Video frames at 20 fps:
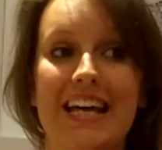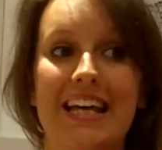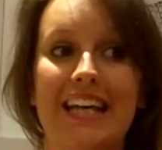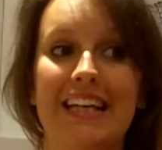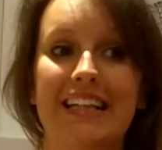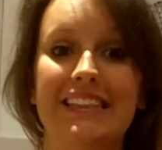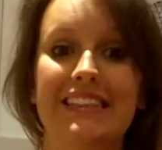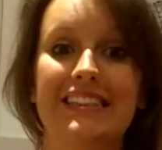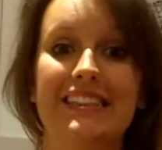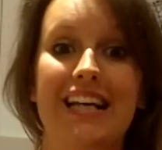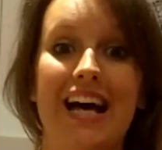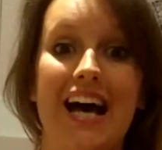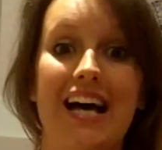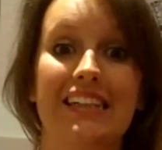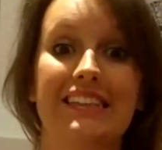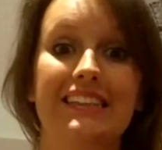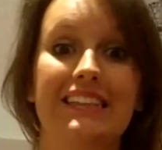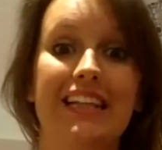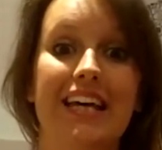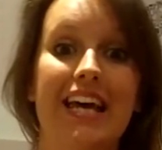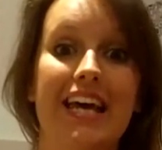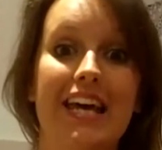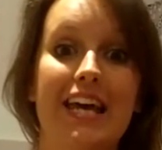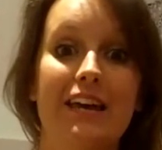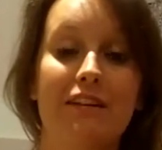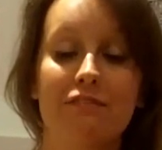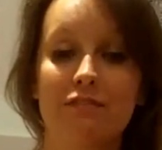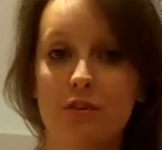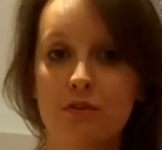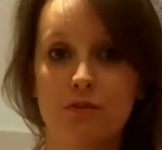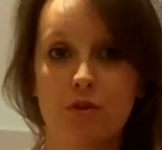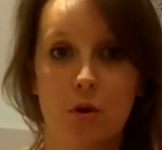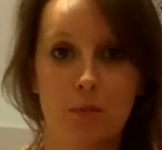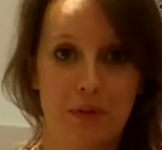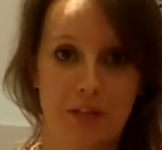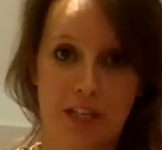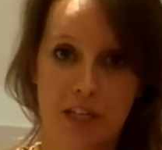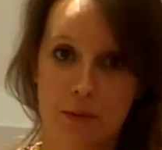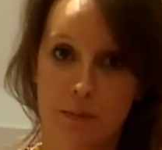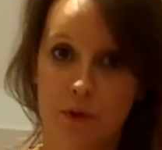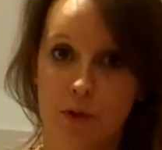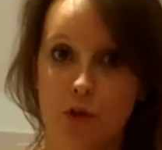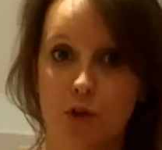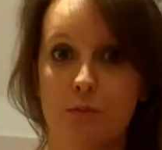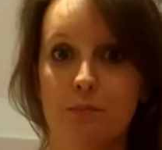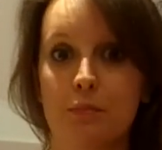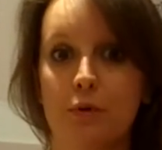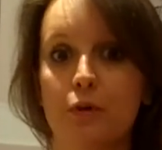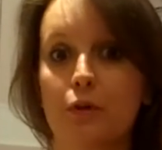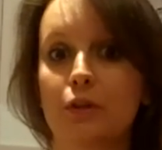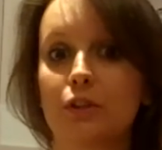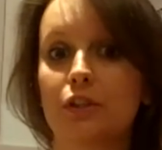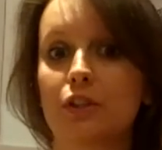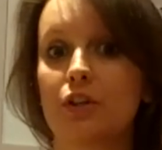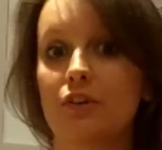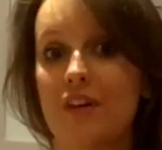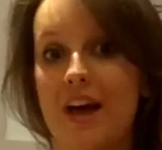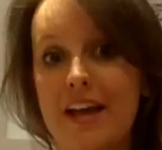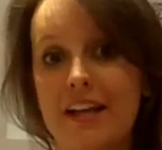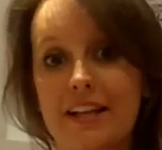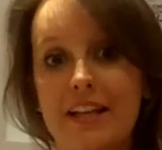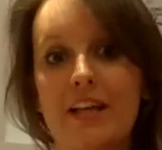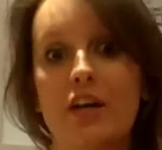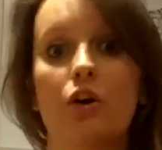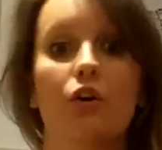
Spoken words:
is that if you've not been keeping your books correctly,